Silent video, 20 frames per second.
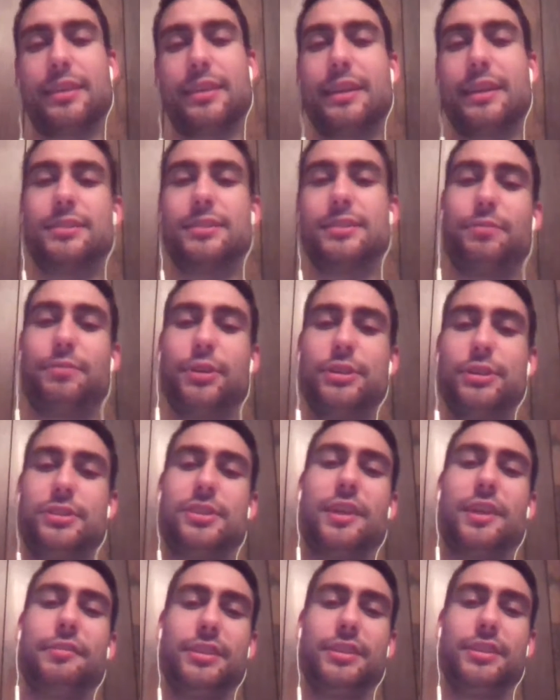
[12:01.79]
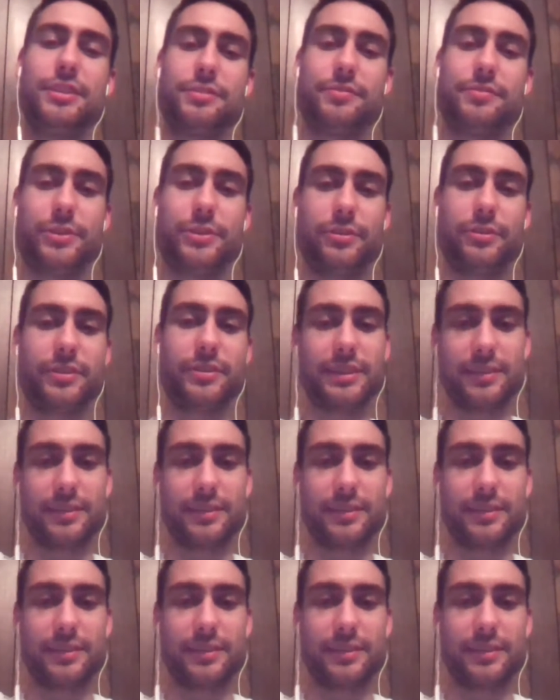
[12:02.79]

That front seven is filthy.